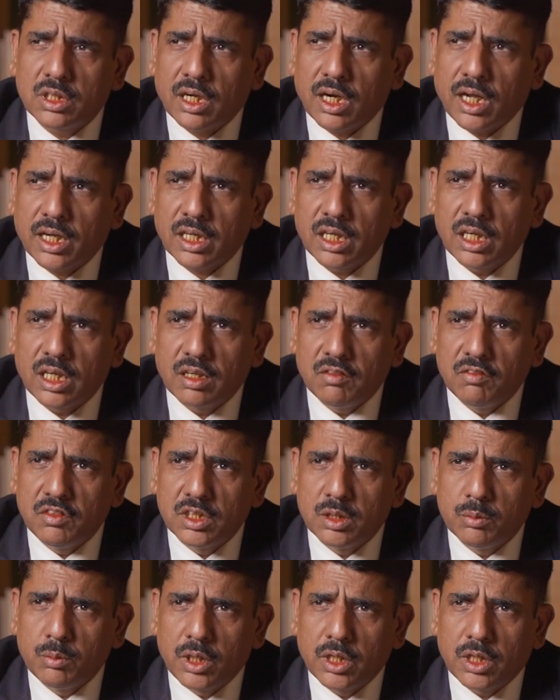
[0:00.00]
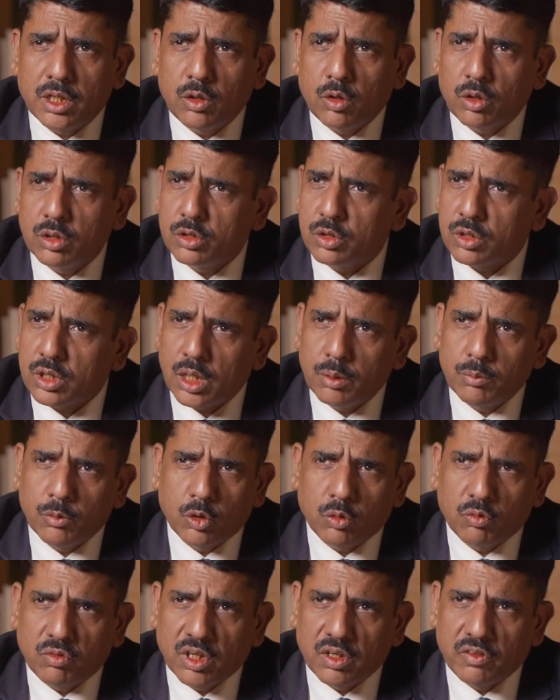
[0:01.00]
tracking and visibility also came
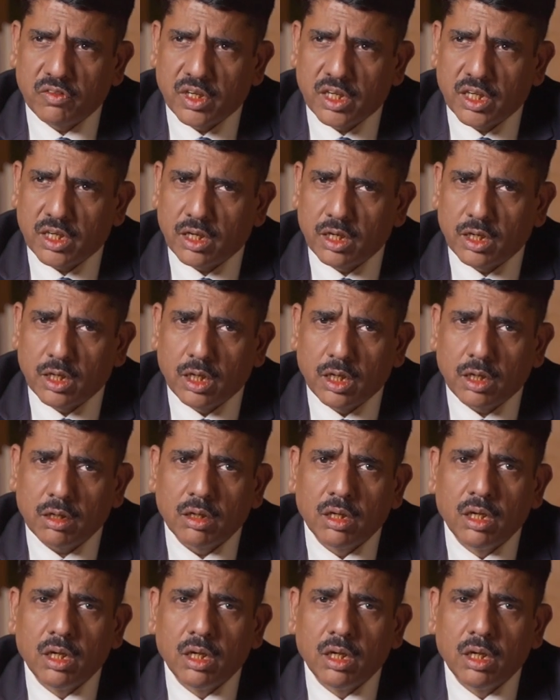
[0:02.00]
out very very clearly.